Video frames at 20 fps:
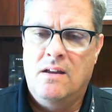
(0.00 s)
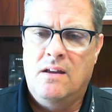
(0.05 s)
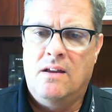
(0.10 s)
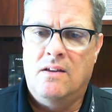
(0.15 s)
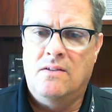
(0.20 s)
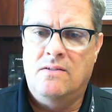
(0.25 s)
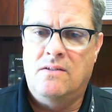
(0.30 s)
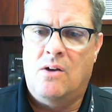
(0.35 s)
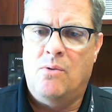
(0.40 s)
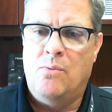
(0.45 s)

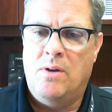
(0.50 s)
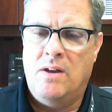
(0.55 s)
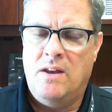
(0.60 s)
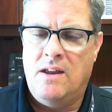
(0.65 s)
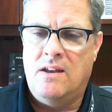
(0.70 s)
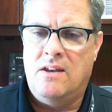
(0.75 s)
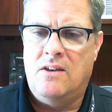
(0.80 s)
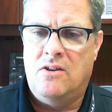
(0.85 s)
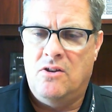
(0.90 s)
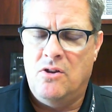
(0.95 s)
is that we
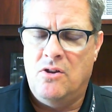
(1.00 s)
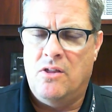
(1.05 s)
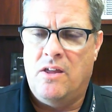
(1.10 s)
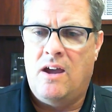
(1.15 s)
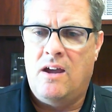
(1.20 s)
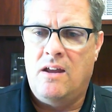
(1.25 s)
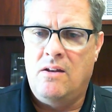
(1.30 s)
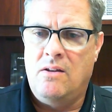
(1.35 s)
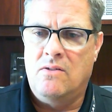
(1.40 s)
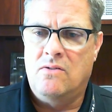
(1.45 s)
need to do
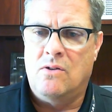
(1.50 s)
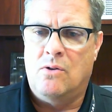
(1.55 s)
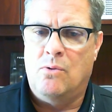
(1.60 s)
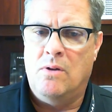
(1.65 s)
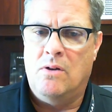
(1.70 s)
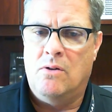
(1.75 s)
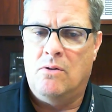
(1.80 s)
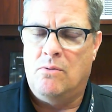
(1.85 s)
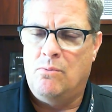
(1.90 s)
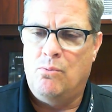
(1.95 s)
that. So
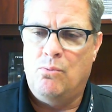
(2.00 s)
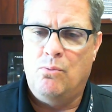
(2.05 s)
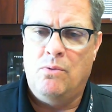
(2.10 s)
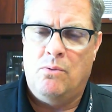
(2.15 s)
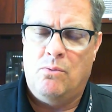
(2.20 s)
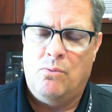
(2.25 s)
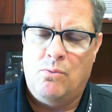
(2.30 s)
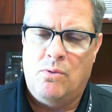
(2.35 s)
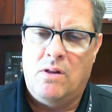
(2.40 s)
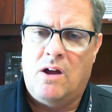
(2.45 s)

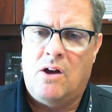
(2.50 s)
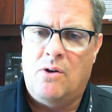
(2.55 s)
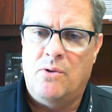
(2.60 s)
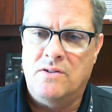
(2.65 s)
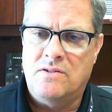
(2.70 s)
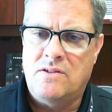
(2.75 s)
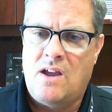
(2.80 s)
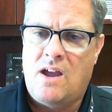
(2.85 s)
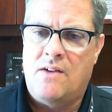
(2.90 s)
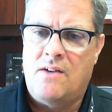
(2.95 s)
we'll
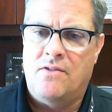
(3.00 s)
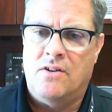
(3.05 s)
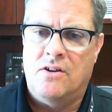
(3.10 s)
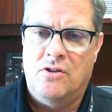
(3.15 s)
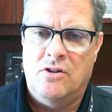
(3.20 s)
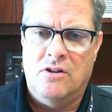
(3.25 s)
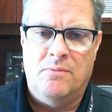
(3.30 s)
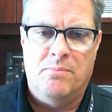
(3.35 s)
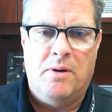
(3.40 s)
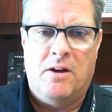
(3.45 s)
always have a good,